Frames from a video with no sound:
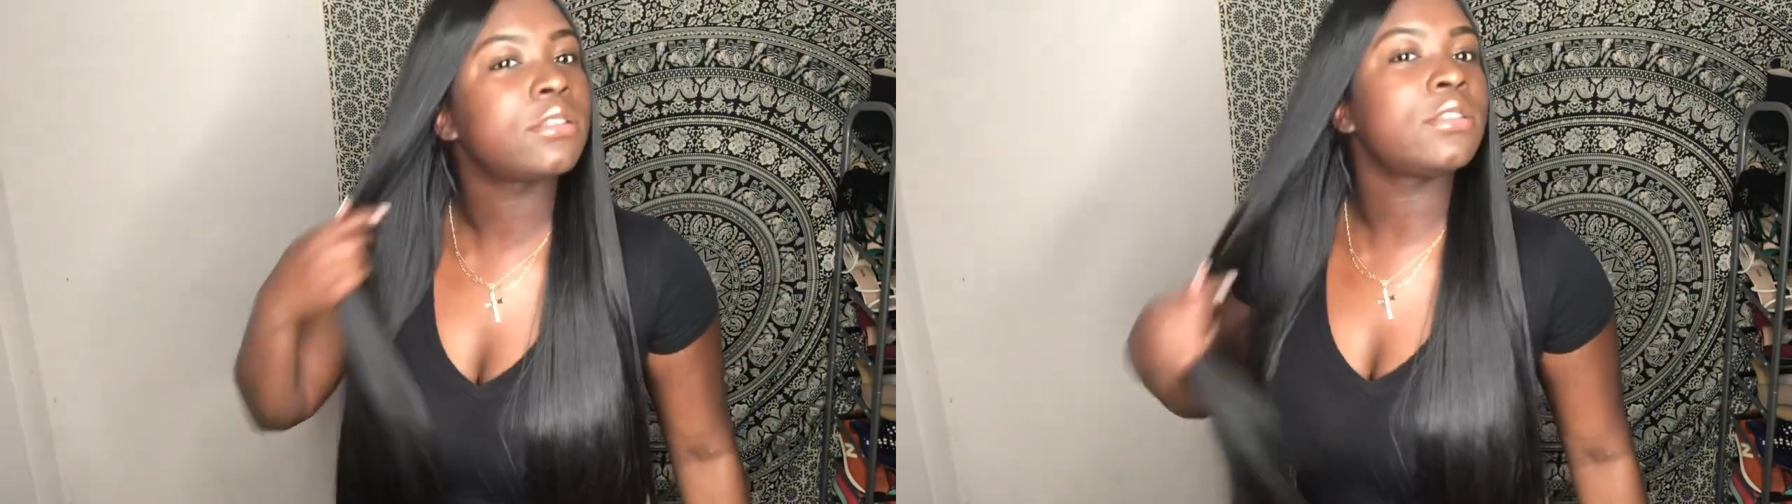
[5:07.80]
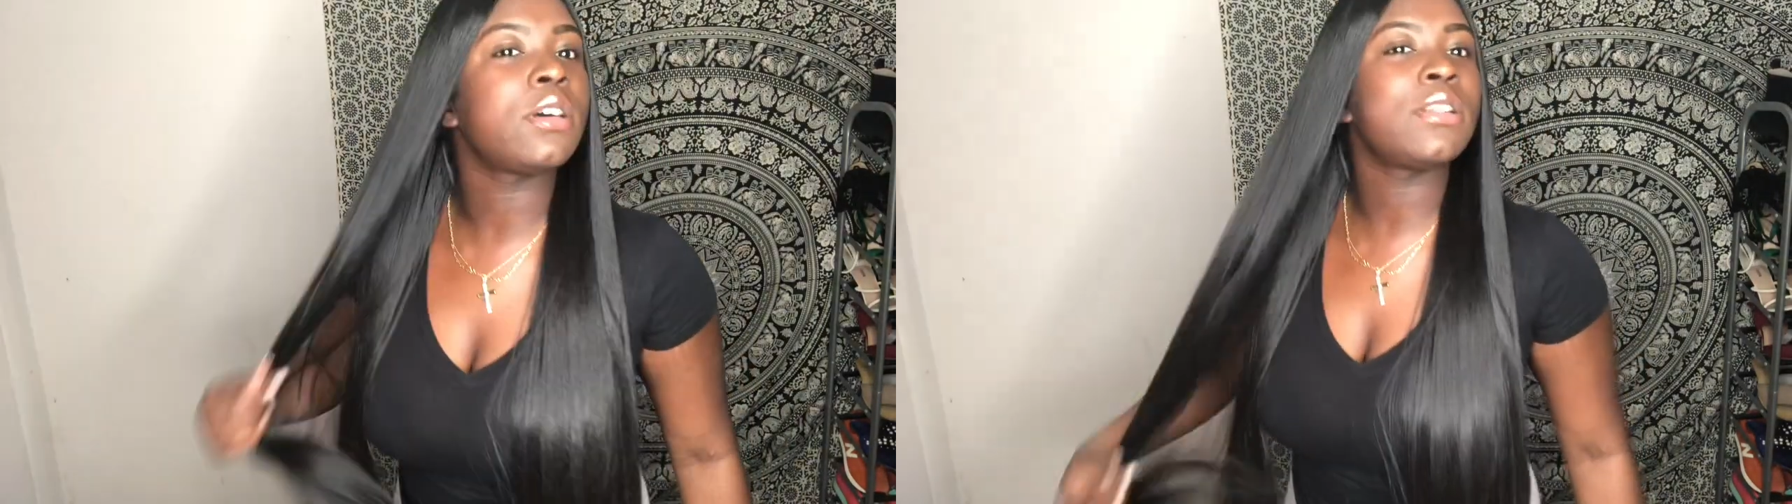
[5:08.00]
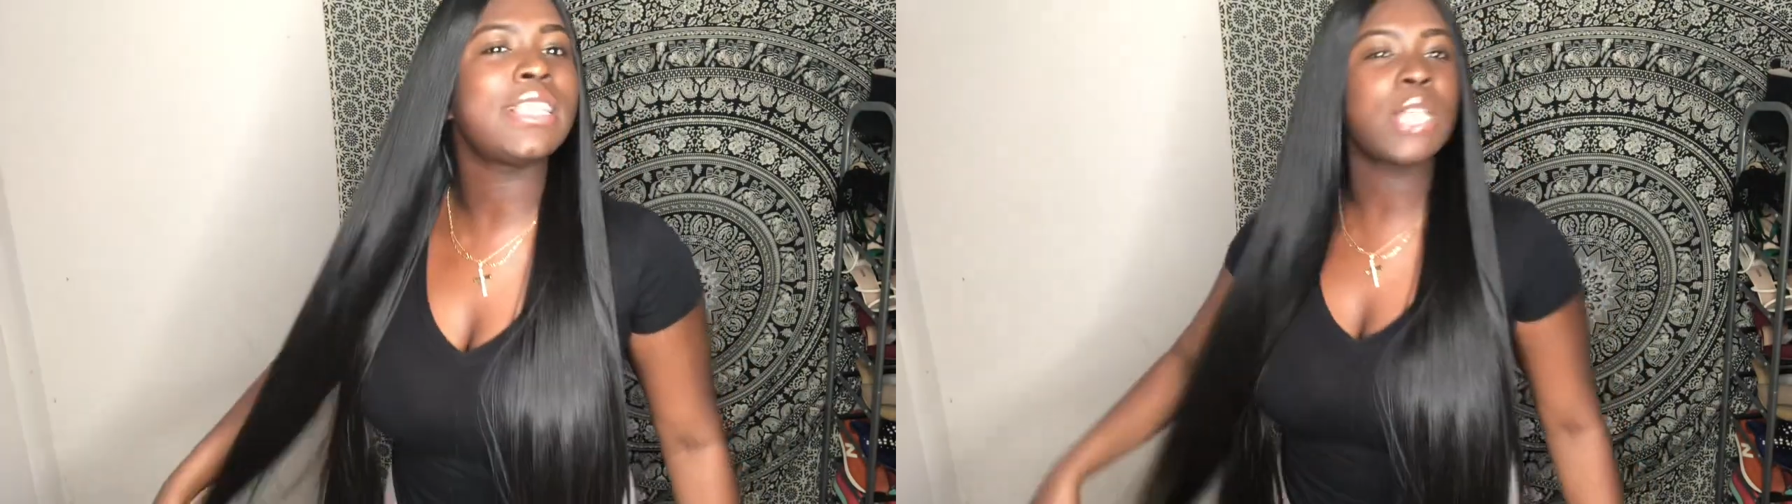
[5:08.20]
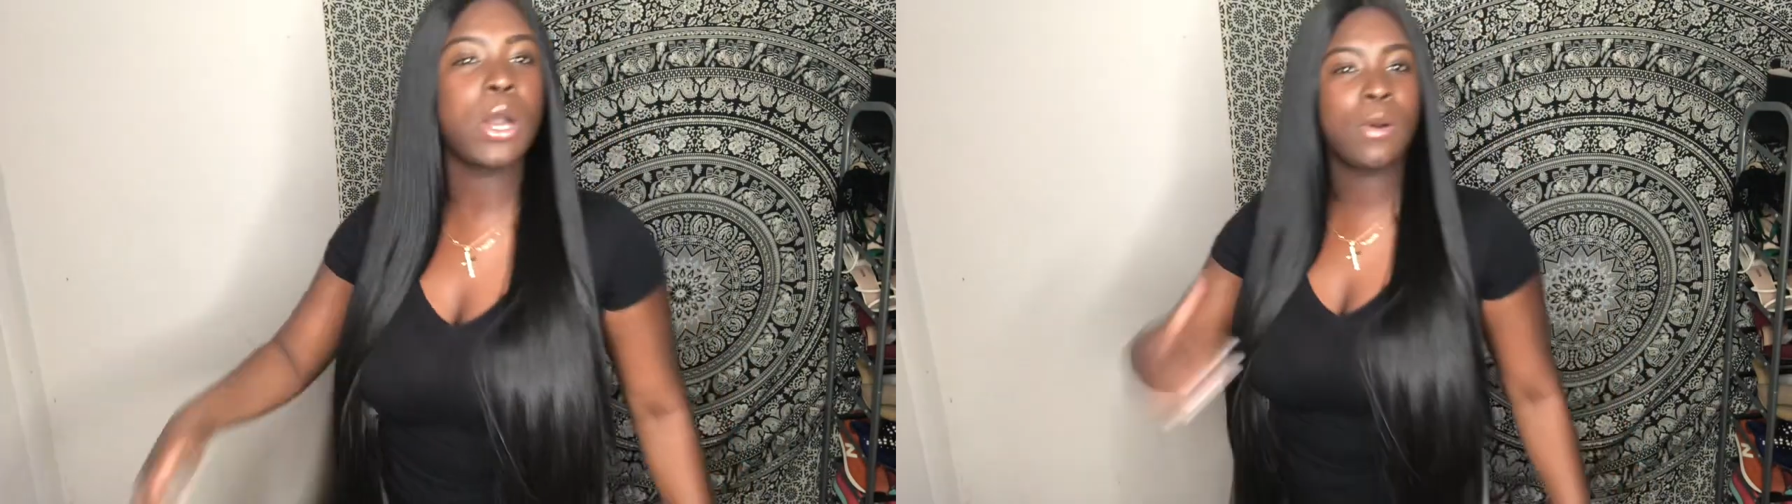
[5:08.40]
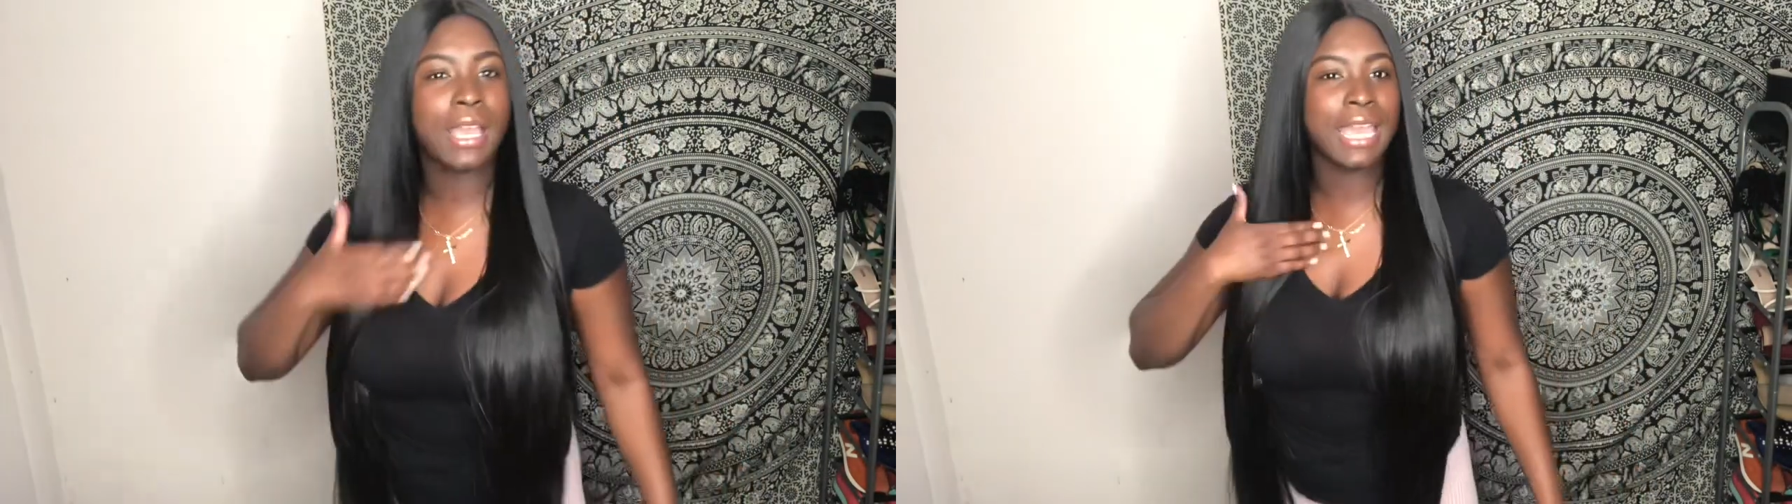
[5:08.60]
So that's
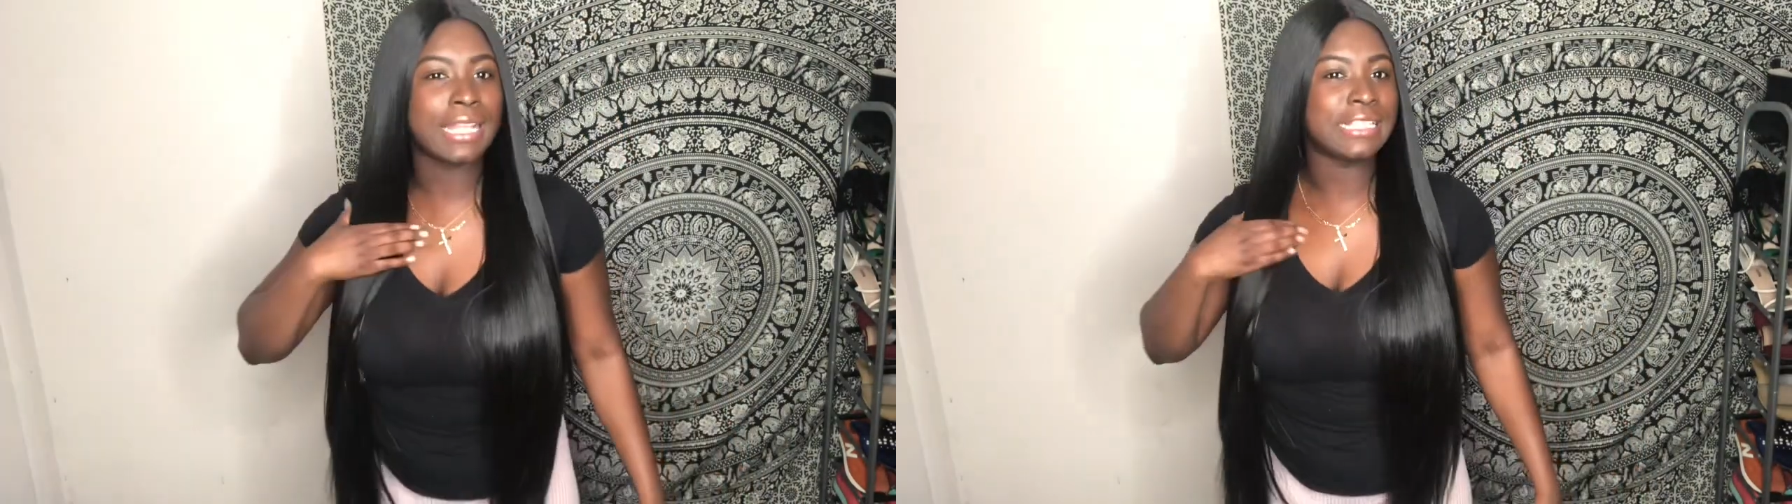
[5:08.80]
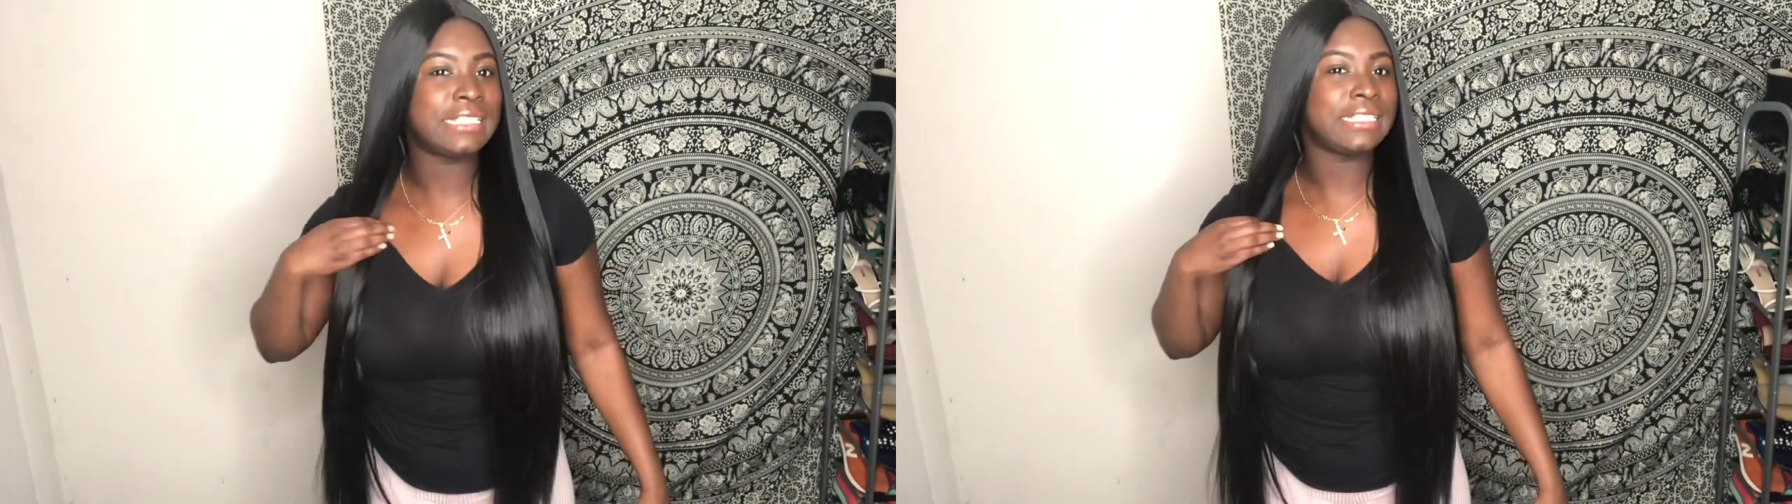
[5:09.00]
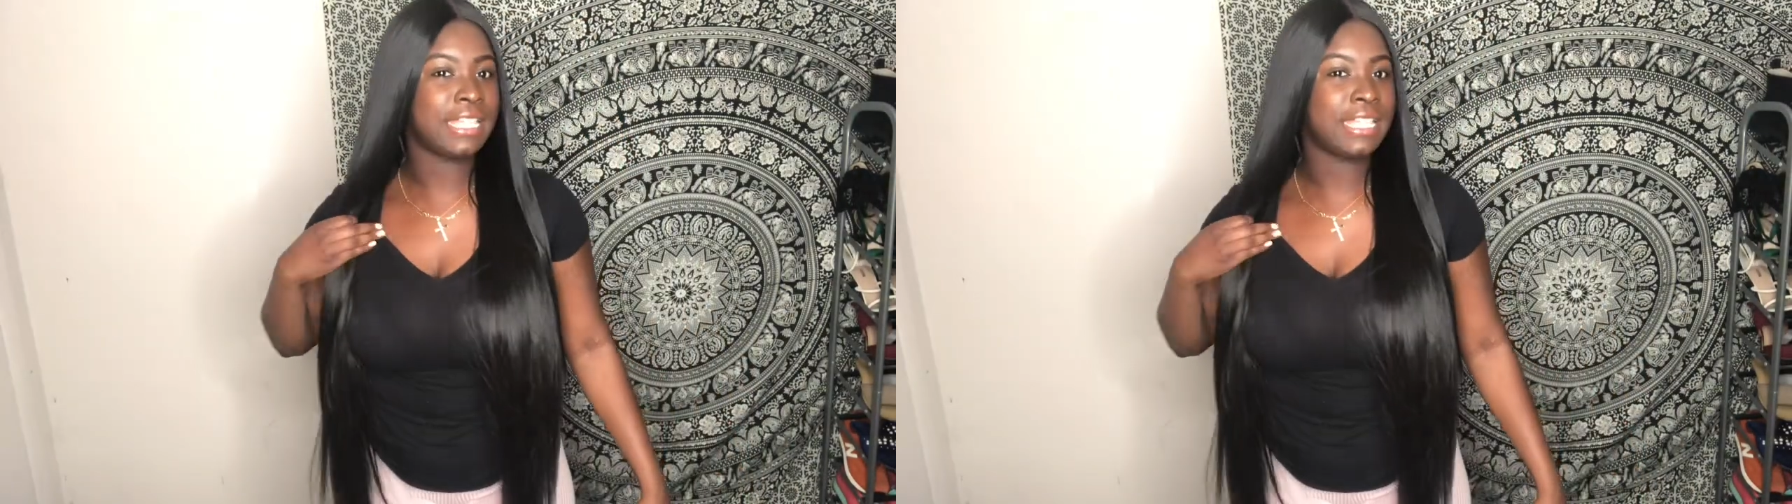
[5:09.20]
all I gotta